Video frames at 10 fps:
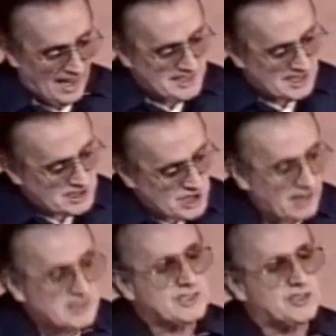It says in
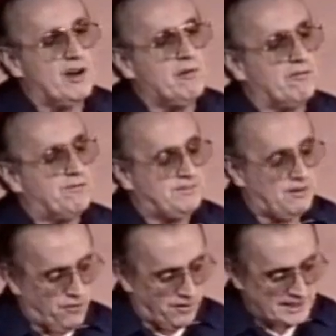Genesis
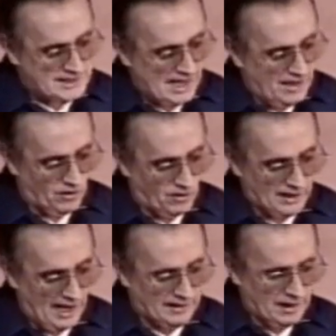31:54, they stayed all
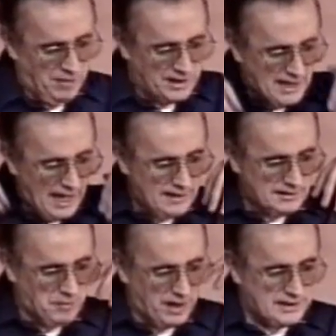night. That means they
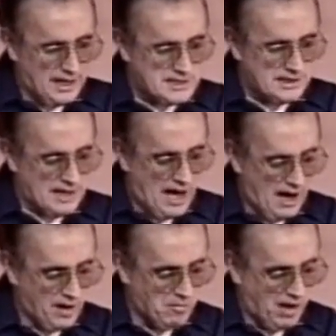had meditation in the
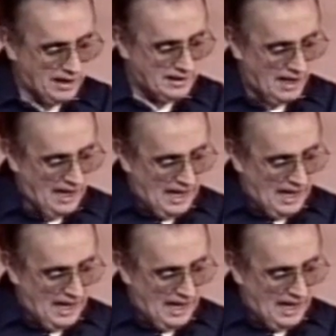higher mind.